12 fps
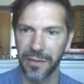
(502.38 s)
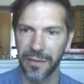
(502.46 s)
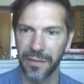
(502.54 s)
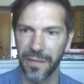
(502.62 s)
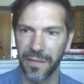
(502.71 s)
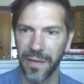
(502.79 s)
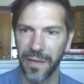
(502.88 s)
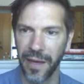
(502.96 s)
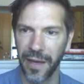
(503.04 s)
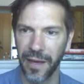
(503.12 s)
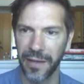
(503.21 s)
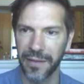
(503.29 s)

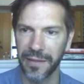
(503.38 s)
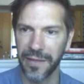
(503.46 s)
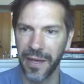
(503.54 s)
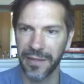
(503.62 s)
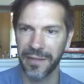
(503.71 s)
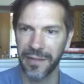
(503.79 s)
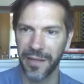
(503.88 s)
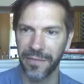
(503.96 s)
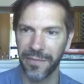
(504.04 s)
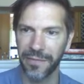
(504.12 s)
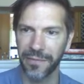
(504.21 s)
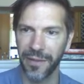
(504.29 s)
that exact
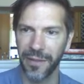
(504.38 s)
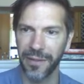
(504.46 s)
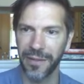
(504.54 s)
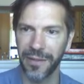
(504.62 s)
stuff, right?